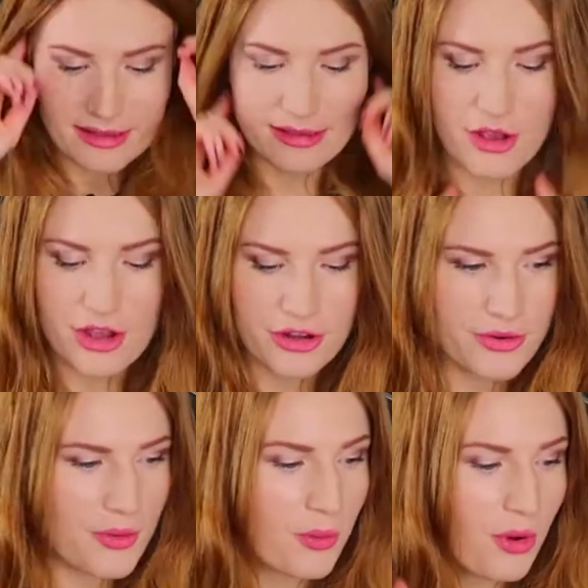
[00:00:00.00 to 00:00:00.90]

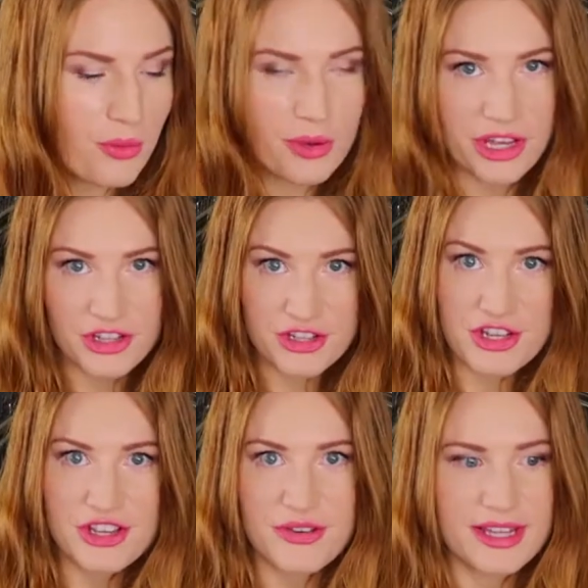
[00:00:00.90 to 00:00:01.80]
So what we're gonna
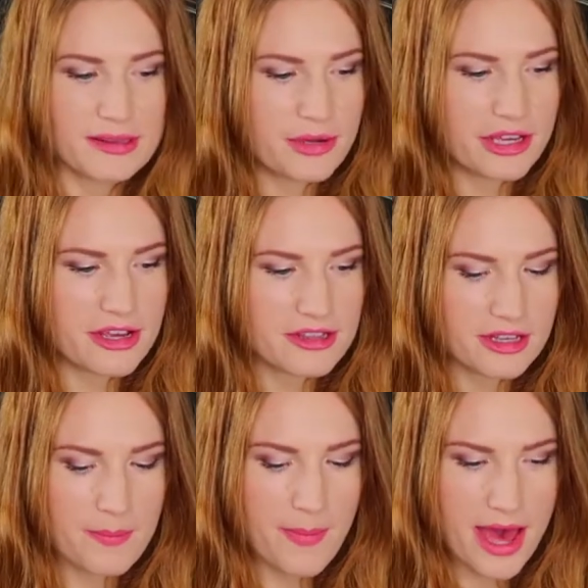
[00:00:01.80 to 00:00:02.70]
do is we're going
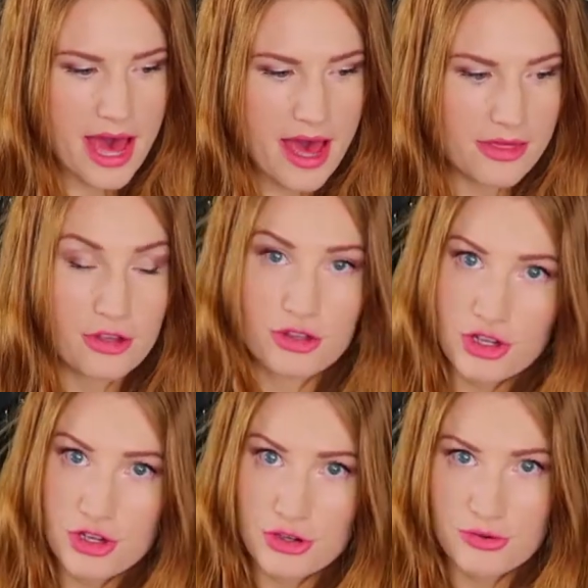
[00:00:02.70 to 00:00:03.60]
to compare the
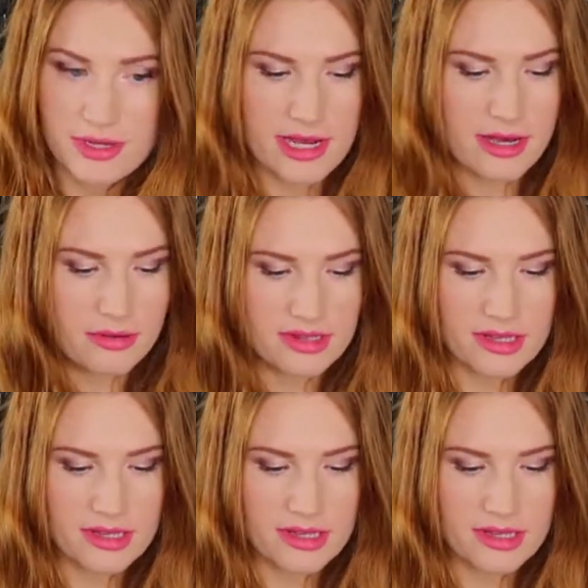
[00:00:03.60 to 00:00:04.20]
two now.